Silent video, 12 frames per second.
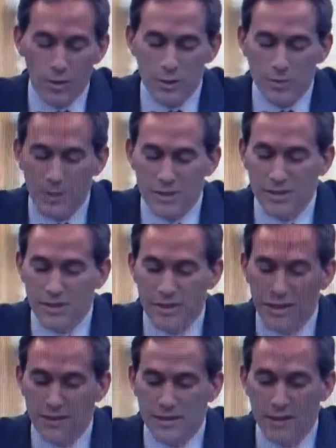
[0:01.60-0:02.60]
want to
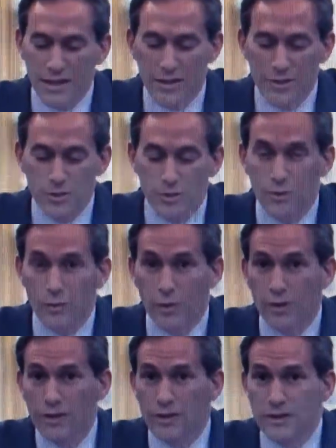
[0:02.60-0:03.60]
especially thank the senators who
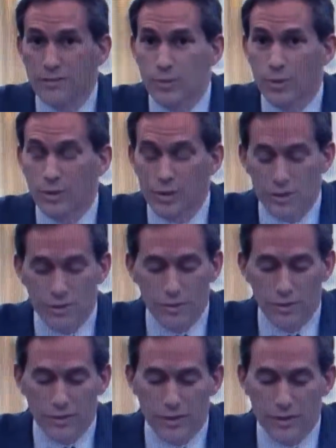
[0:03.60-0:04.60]
have worked on this important
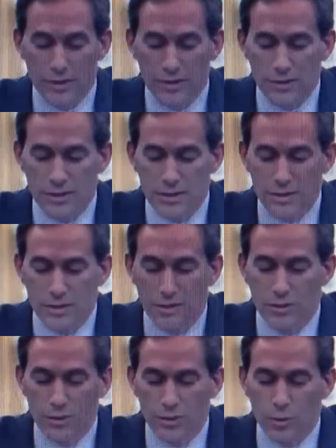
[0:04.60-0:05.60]
issue over the years,
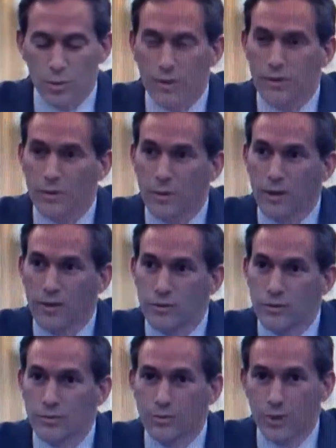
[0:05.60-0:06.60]
including the work that
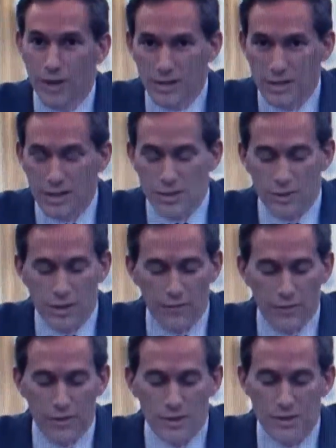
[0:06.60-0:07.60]
went into predecessor
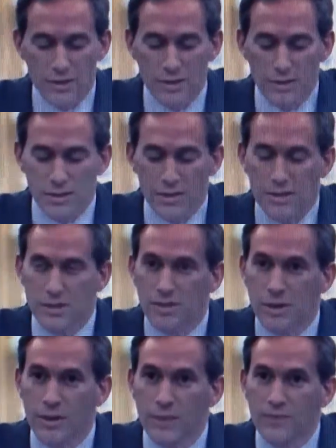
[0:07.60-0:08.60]
efforts, such as
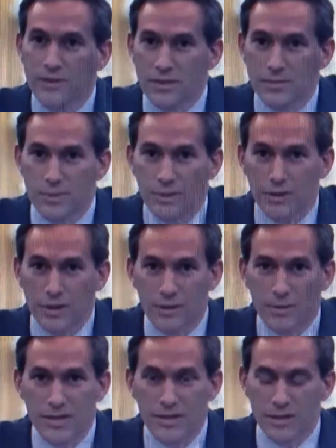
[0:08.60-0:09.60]
the Startup Visa Bill
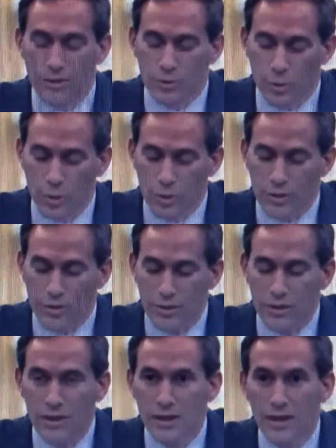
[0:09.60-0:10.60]
led by Senator
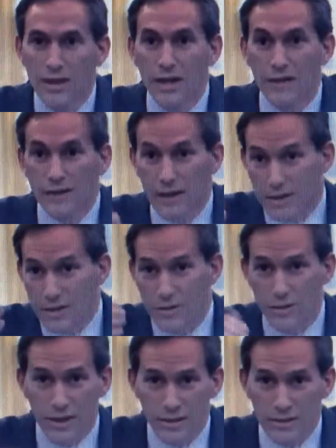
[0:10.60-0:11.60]
Warner and the
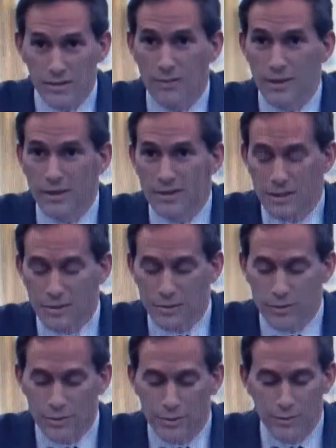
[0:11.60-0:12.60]
I-2 Act led by
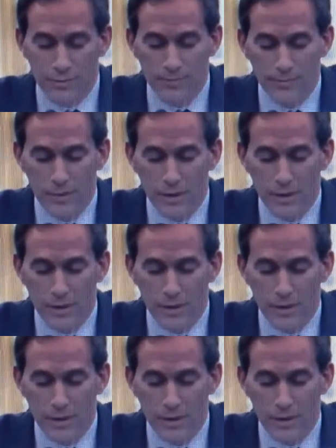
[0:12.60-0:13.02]
Senator Thune,